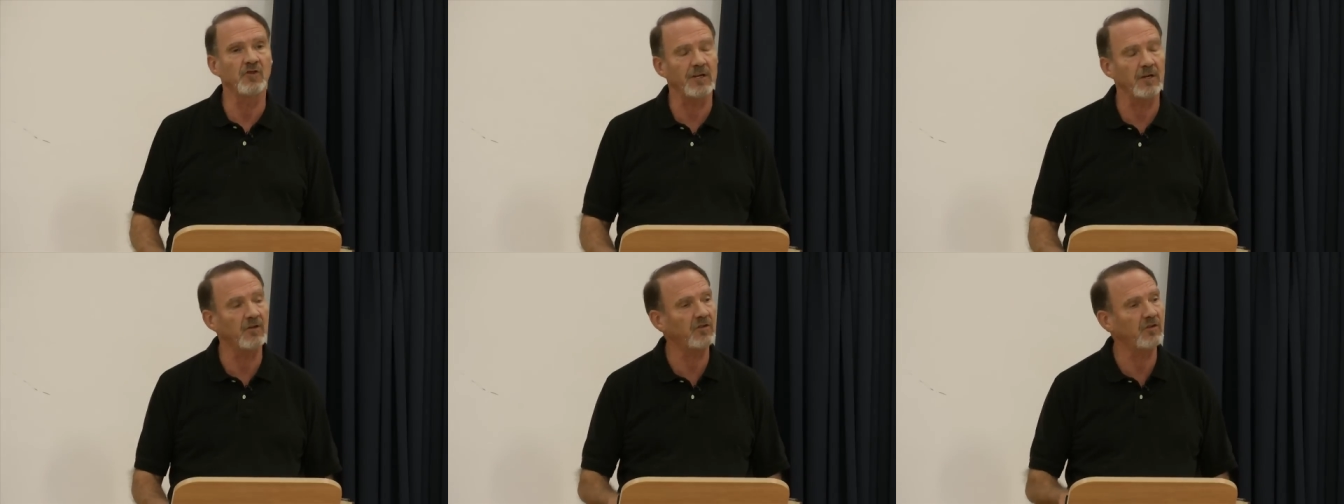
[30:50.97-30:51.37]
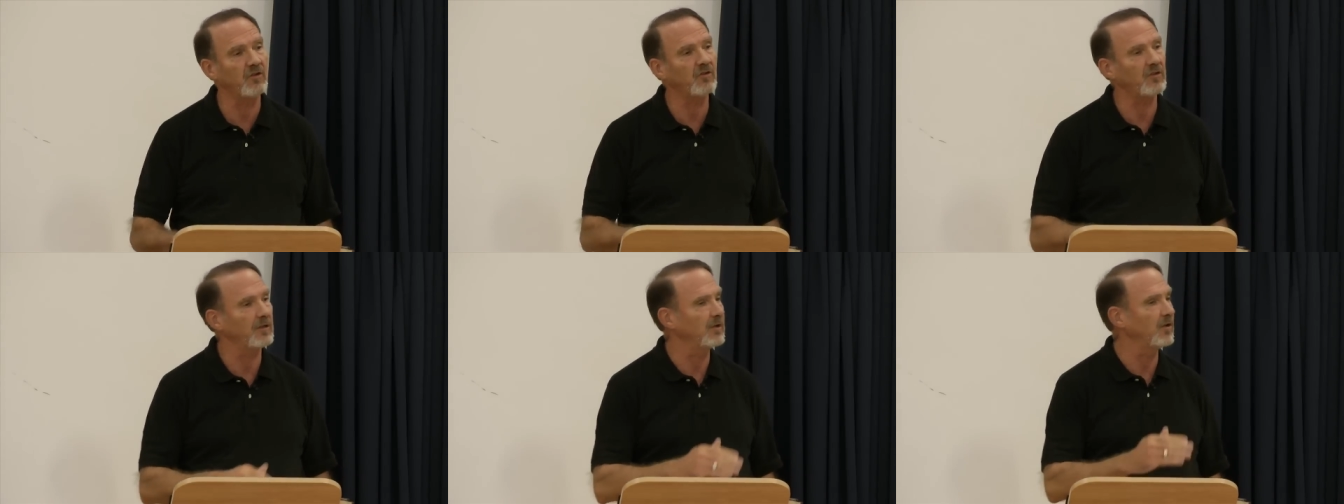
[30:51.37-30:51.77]

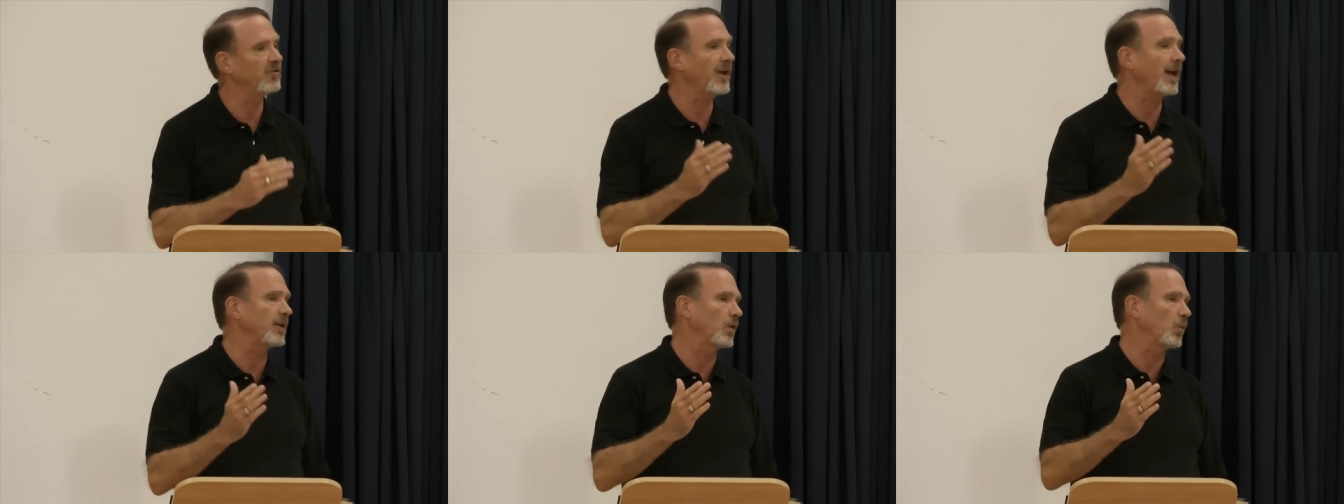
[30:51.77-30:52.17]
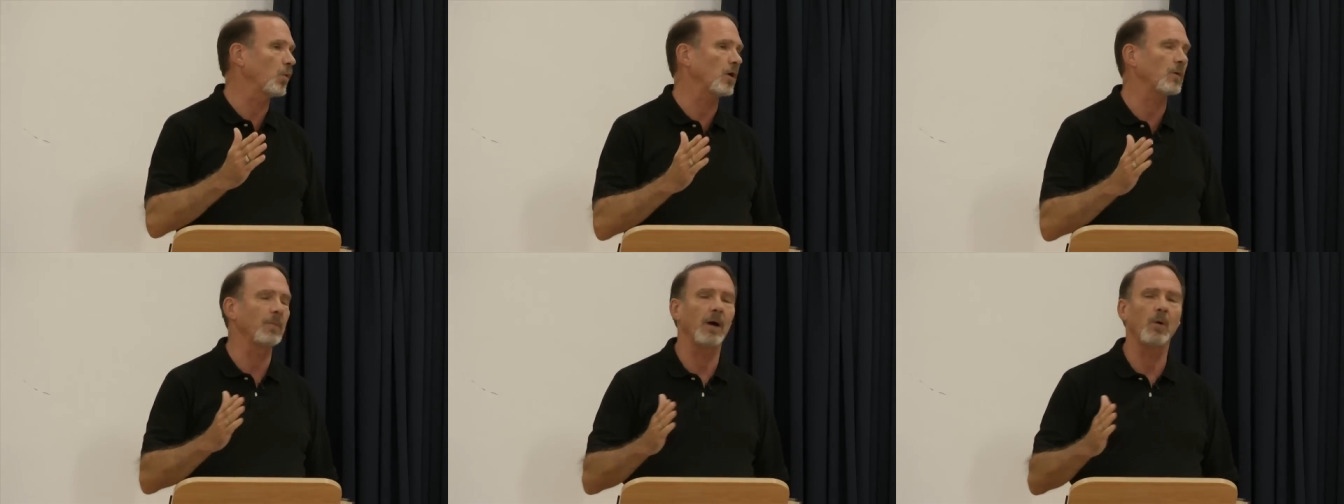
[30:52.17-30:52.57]
Genesis and decided to
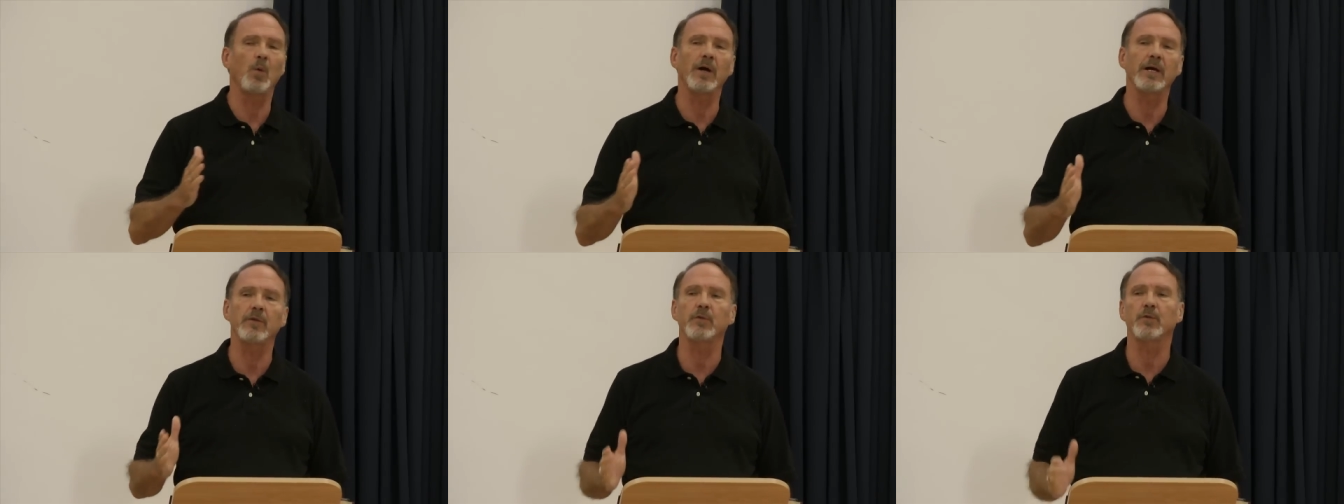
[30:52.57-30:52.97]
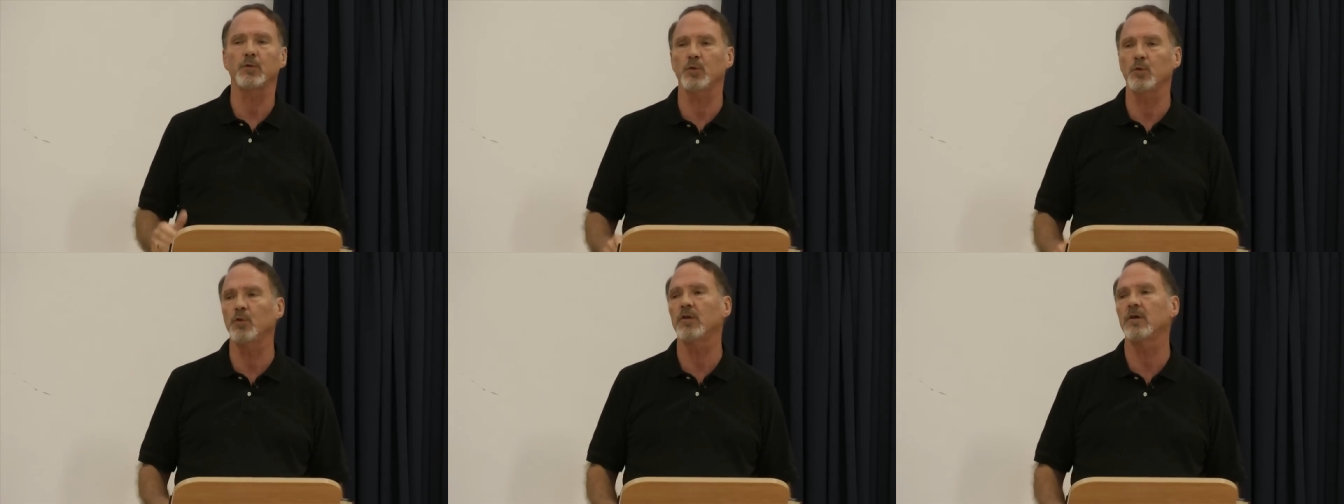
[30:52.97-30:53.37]
work my way
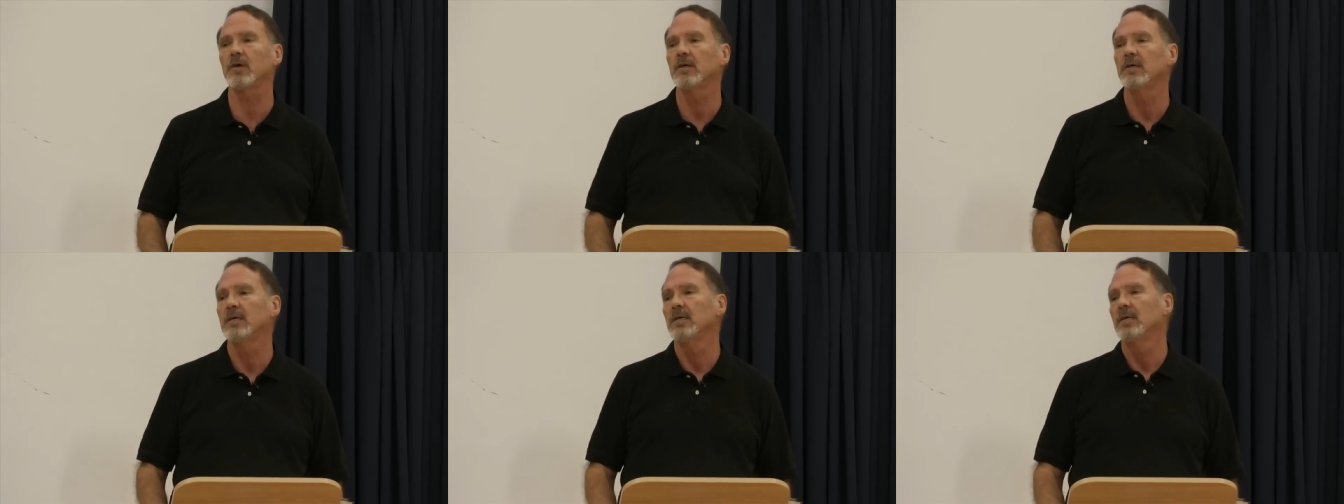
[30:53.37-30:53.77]
through the